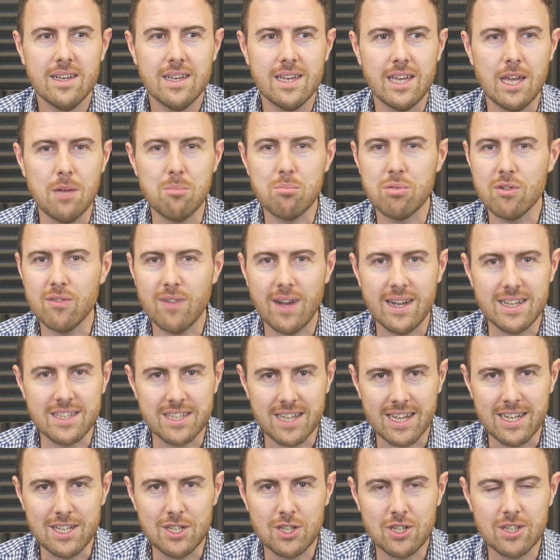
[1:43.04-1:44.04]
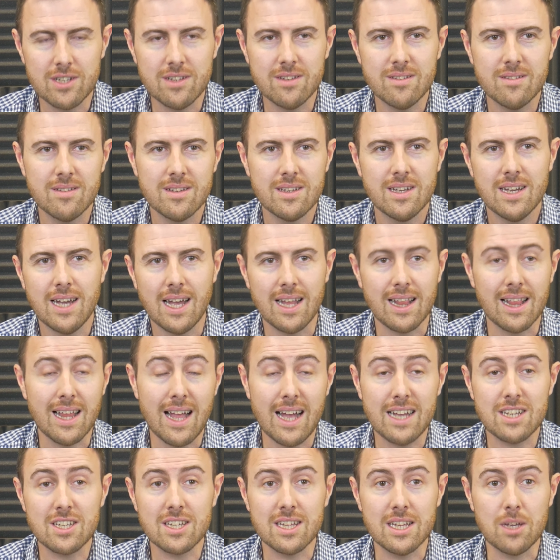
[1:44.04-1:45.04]
improvisation. And
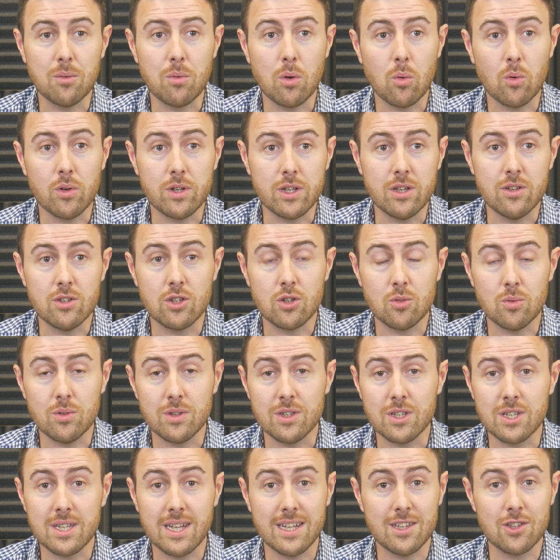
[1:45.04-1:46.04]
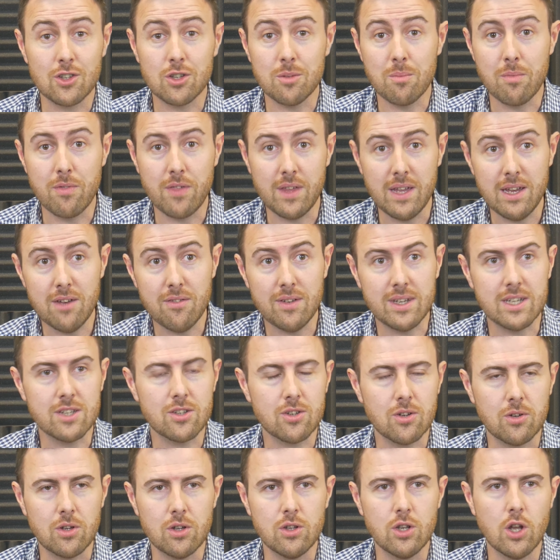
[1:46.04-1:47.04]
lastly, we want you to understand some theory
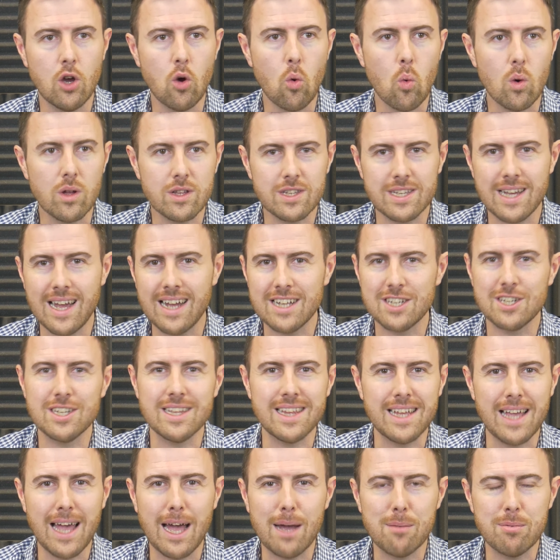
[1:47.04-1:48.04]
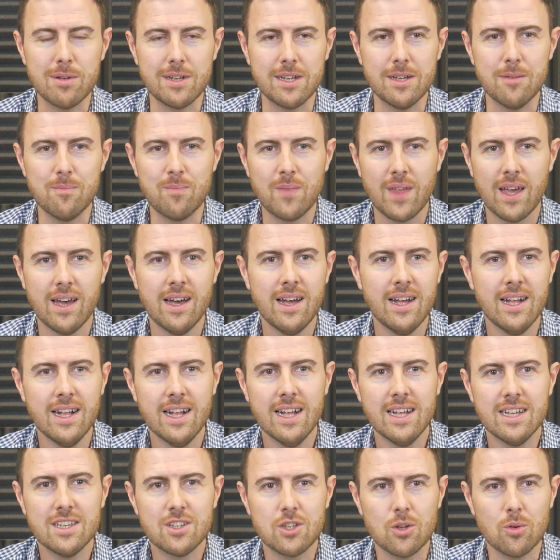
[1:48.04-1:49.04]
so you know what's actually happening.
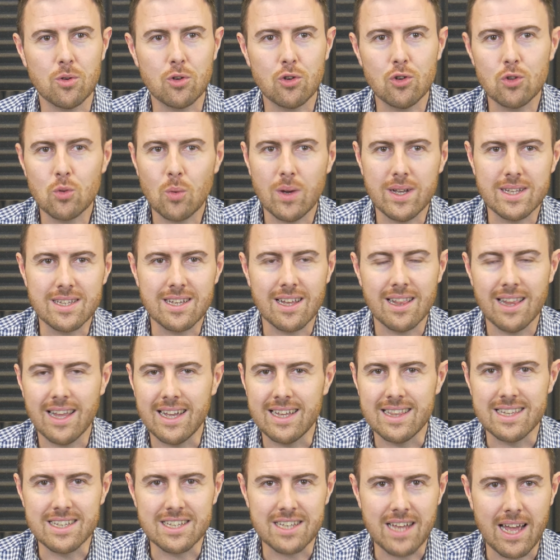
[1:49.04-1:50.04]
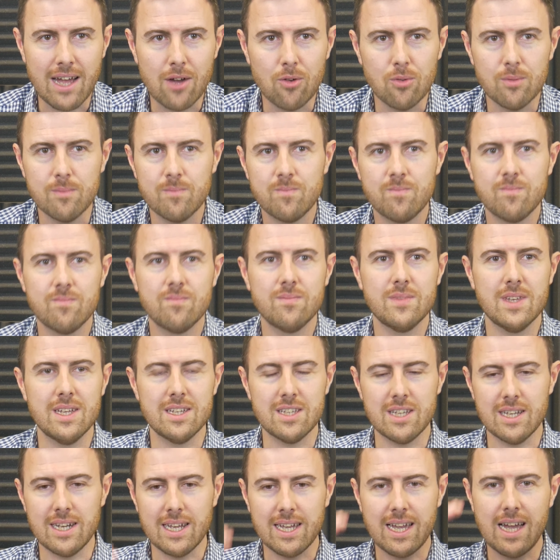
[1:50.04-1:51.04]
So a good way to lay this out
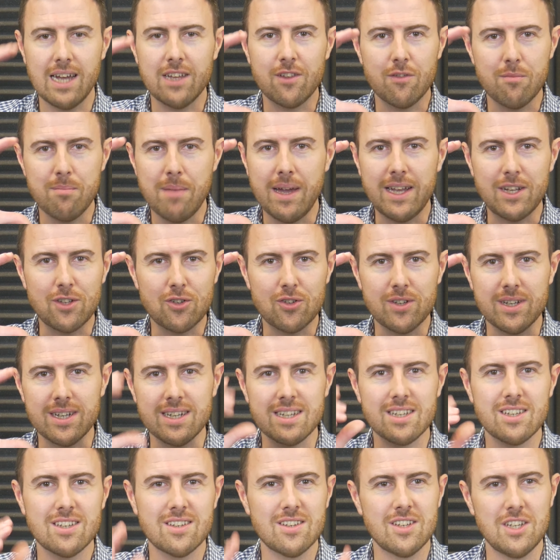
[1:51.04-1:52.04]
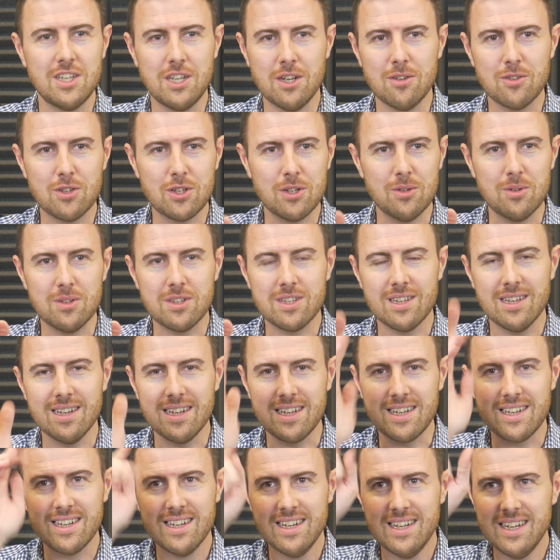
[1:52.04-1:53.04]
is in a kind of matrix, so it's
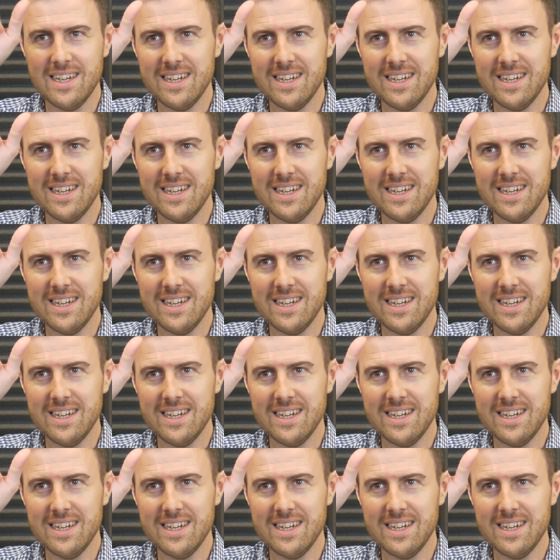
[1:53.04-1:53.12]
like